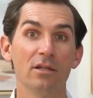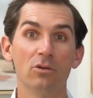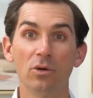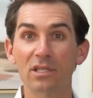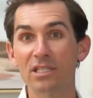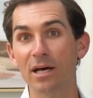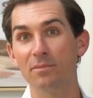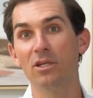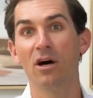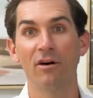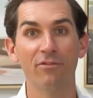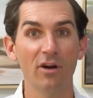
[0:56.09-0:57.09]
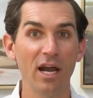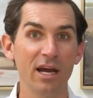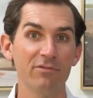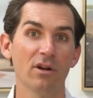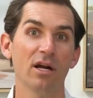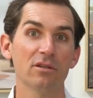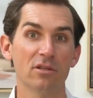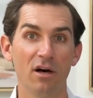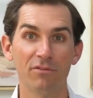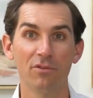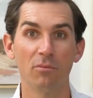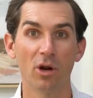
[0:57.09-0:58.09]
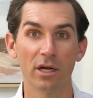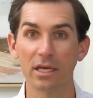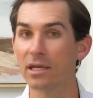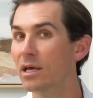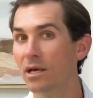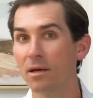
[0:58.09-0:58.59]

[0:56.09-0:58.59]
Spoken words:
to accept an offer, have their house off the market,